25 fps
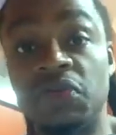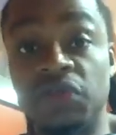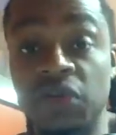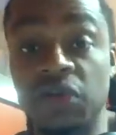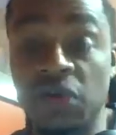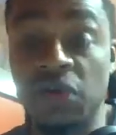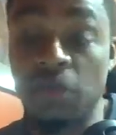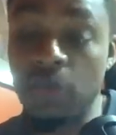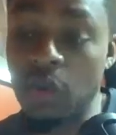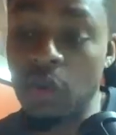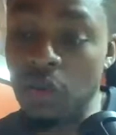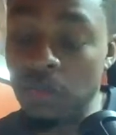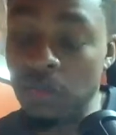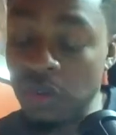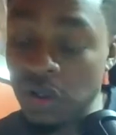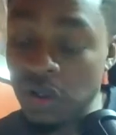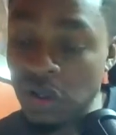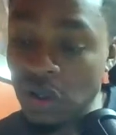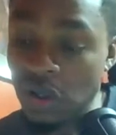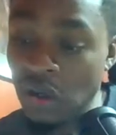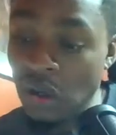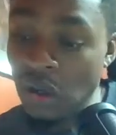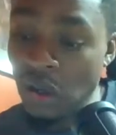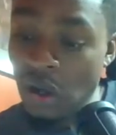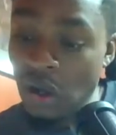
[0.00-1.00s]
in a moment.
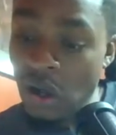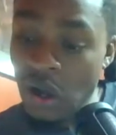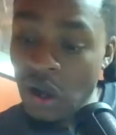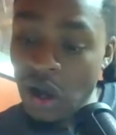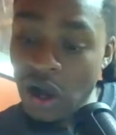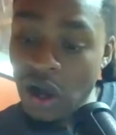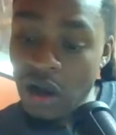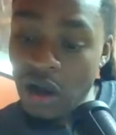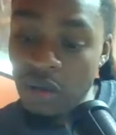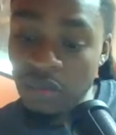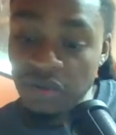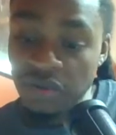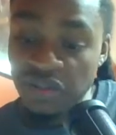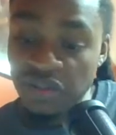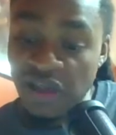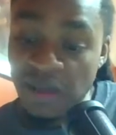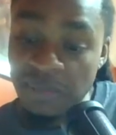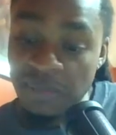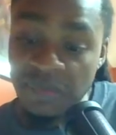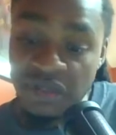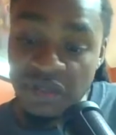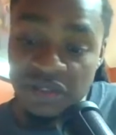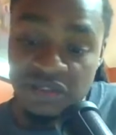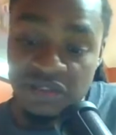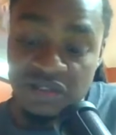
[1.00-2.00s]
With that
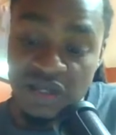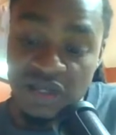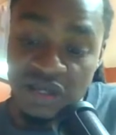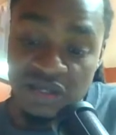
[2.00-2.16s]
being said,